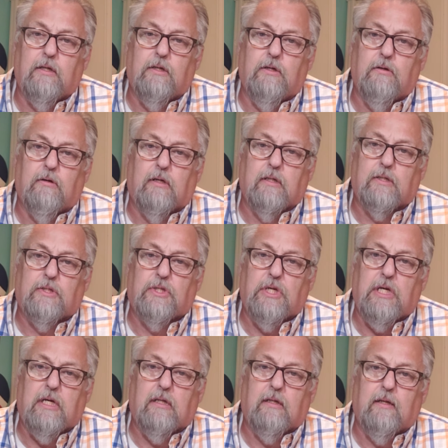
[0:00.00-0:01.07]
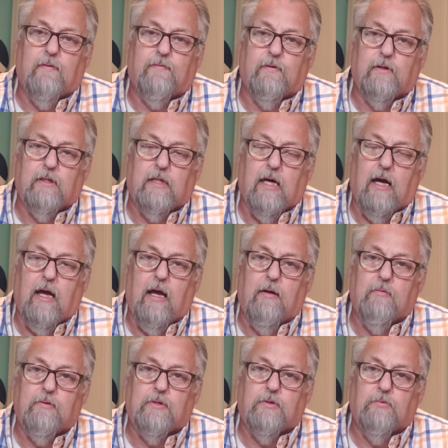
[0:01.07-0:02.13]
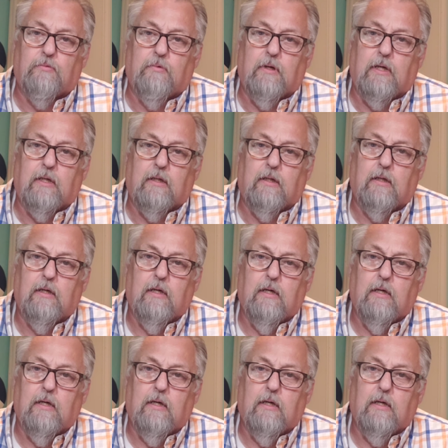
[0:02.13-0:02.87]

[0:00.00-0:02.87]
you could see at different times when